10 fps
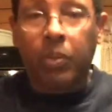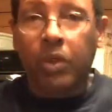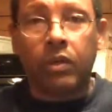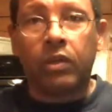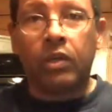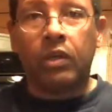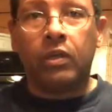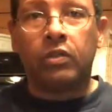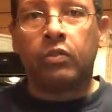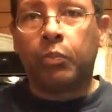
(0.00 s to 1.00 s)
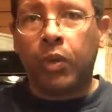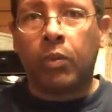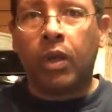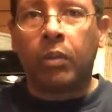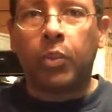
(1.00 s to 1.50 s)
Peel these, put
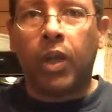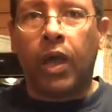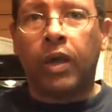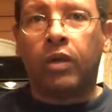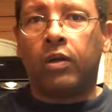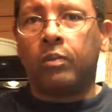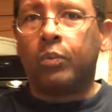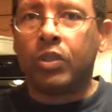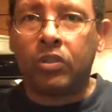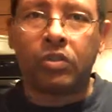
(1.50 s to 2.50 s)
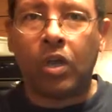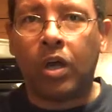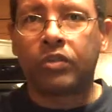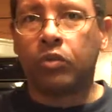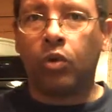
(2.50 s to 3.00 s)
them on a platter, put the
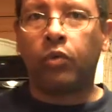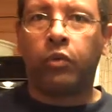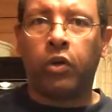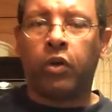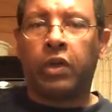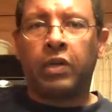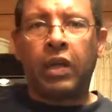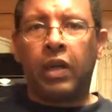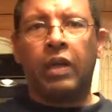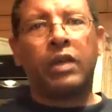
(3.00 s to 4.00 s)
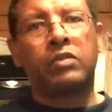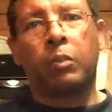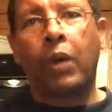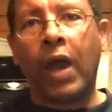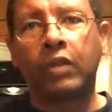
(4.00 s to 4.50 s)
sauce over, again, as
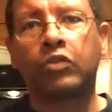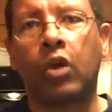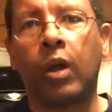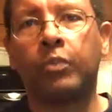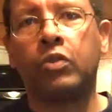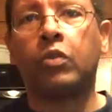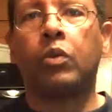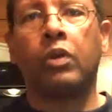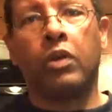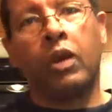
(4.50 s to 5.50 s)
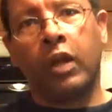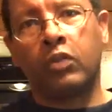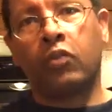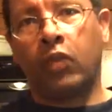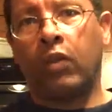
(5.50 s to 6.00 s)
a backdrop to a
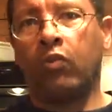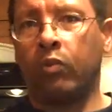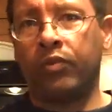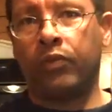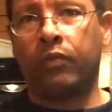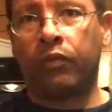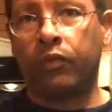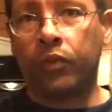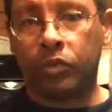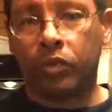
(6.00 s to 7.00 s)
nice, flavorful